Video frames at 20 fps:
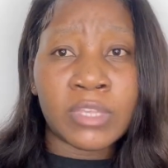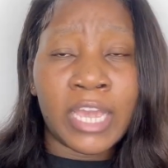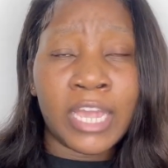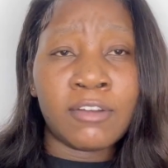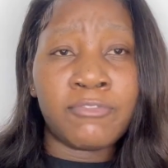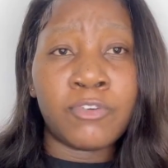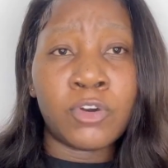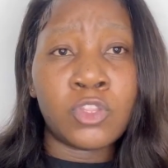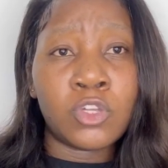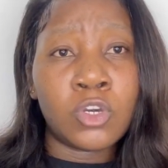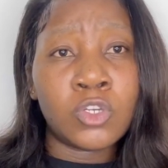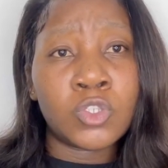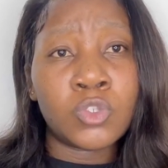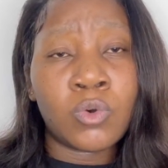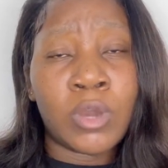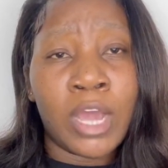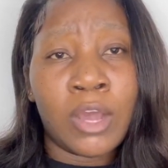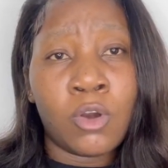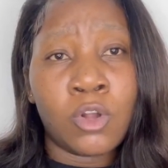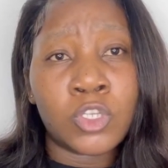And for those
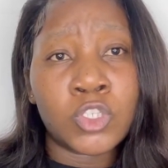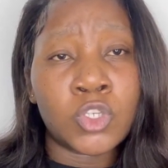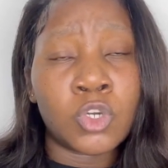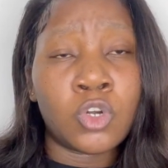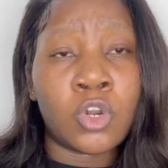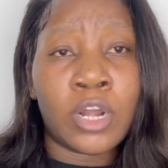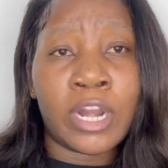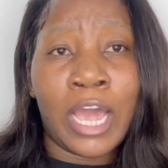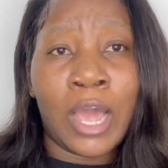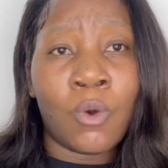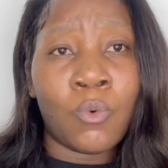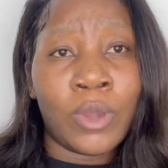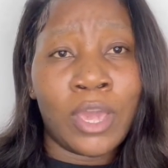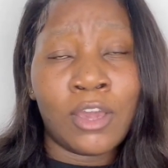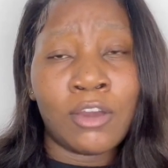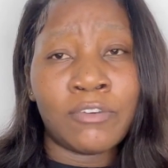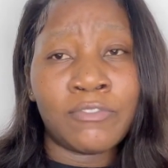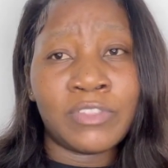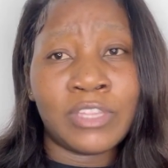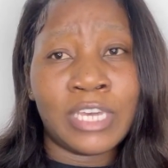who are also not
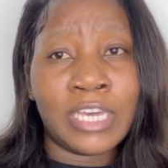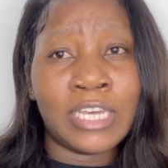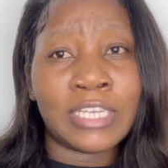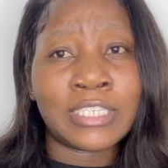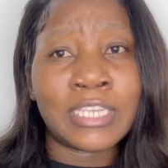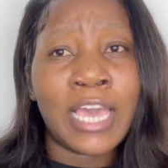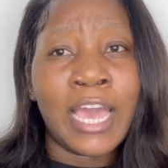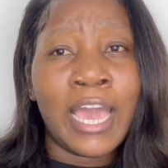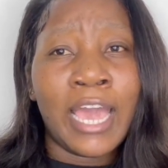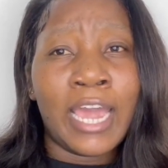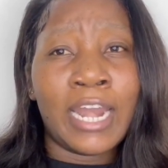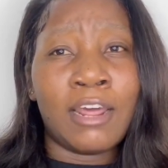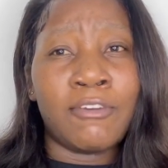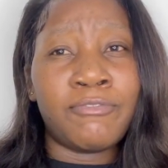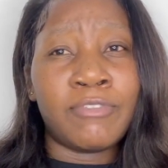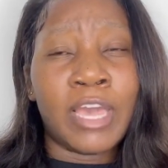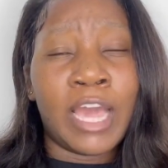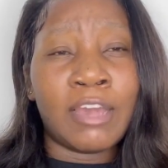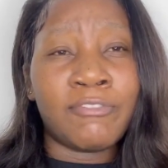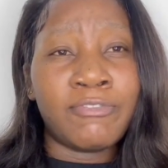aware of this, and
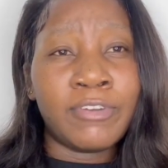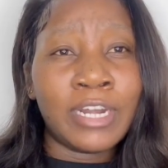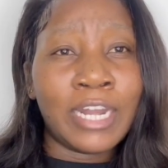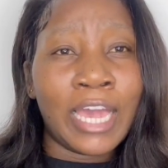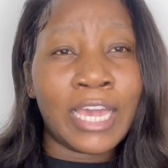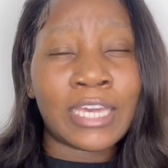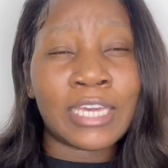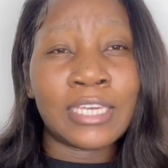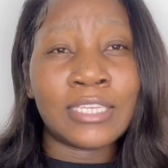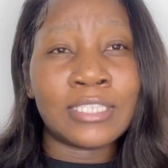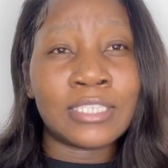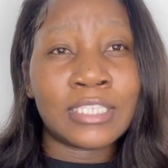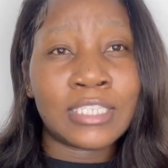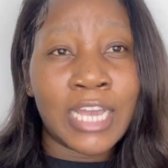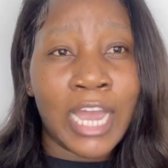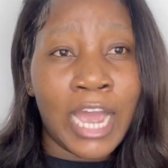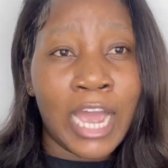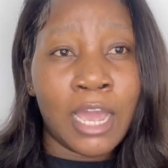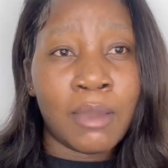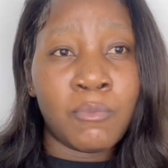I feel like it's
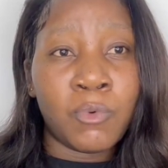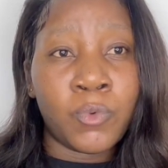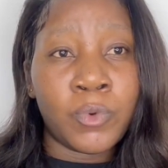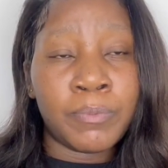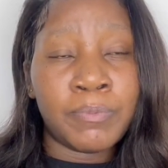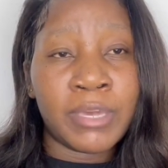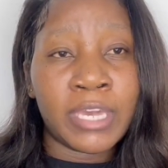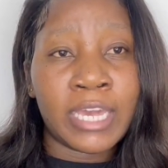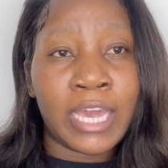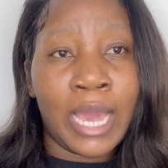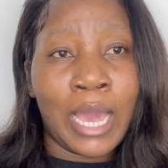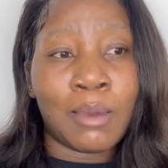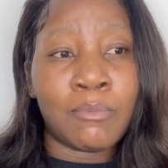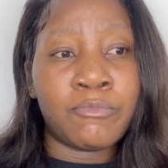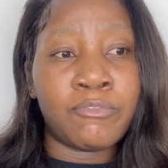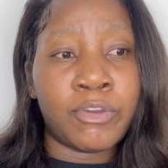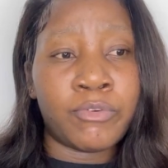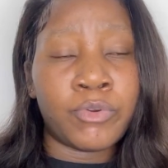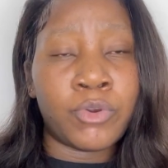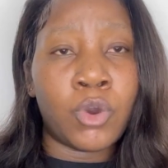time we
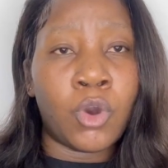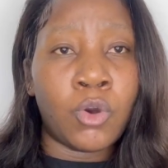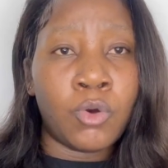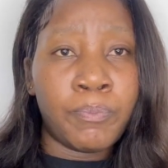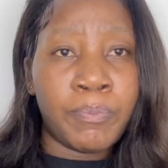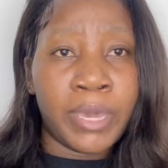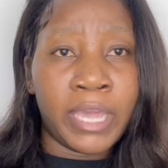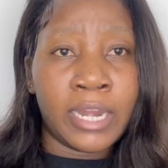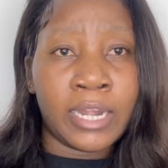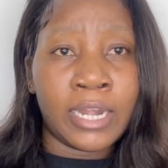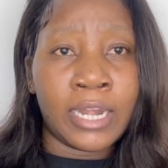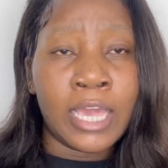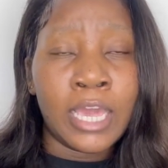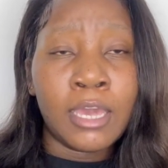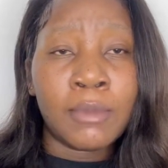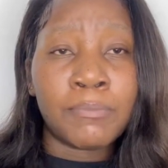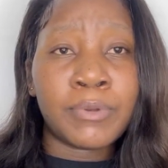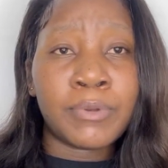become very open,